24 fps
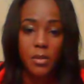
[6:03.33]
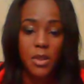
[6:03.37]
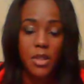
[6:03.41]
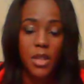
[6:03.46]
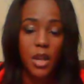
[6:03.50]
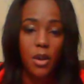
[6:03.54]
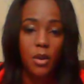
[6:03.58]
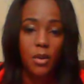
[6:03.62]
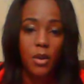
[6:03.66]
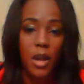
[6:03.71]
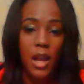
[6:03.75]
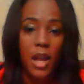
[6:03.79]

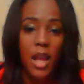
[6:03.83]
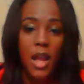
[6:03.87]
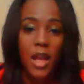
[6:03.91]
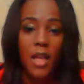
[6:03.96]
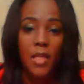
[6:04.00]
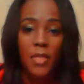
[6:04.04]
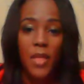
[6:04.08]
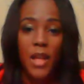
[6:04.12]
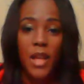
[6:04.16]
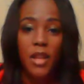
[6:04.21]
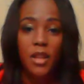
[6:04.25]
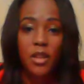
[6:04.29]
So
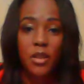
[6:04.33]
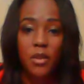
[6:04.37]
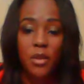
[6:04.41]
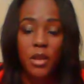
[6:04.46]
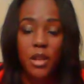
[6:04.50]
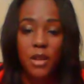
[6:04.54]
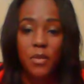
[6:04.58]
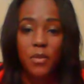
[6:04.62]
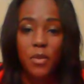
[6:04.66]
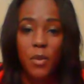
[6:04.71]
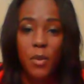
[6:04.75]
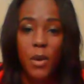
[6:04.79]
thank you
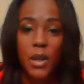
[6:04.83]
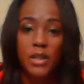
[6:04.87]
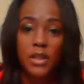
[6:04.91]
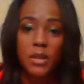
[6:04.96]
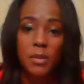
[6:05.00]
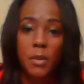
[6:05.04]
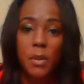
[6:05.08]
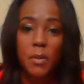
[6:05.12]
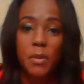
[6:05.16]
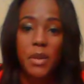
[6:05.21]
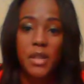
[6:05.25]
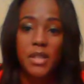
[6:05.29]
again for
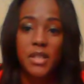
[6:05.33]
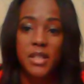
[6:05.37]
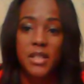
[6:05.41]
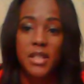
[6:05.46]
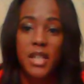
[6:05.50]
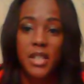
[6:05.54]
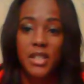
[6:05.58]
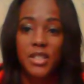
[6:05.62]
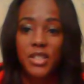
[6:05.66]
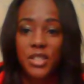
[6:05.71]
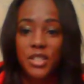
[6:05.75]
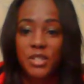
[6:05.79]
watching my
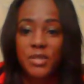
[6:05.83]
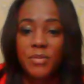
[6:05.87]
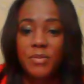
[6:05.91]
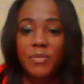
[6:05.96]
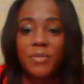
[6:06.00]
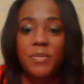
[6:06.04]
presentation.